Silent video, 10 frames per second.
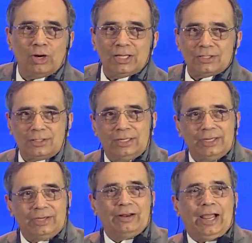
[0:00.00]
as
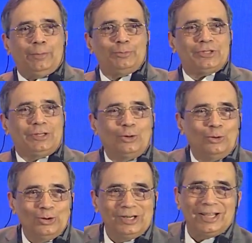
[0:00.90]
100 grams in
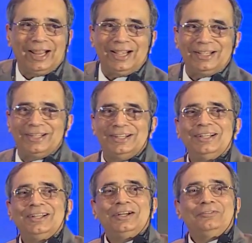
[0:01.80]
gold and
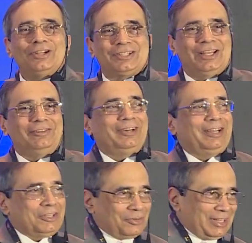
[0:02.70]
for silver
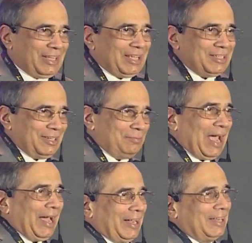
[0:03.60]
a 20 kg
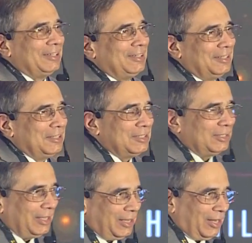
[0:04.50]
bag. So
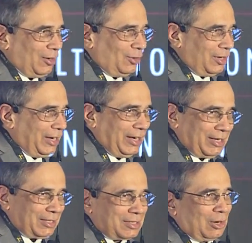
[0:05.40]
they all
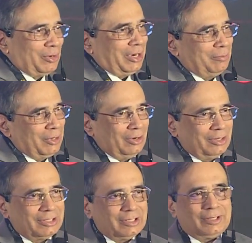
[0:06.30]
get astounded
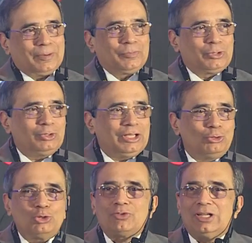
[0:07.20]
because through the
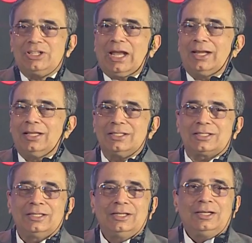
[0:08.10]
usual
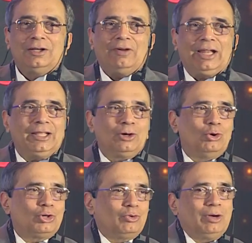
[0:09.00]
channels, when they
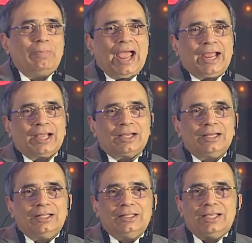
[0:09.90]
go to a bank,
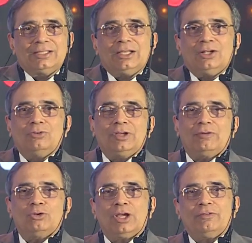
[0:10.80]
they say, no, we
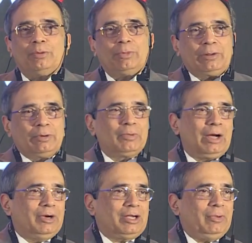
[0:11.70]
have to give a minimum
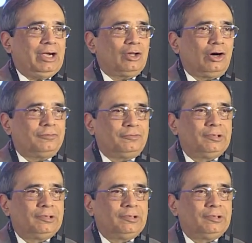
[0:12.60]
commitment of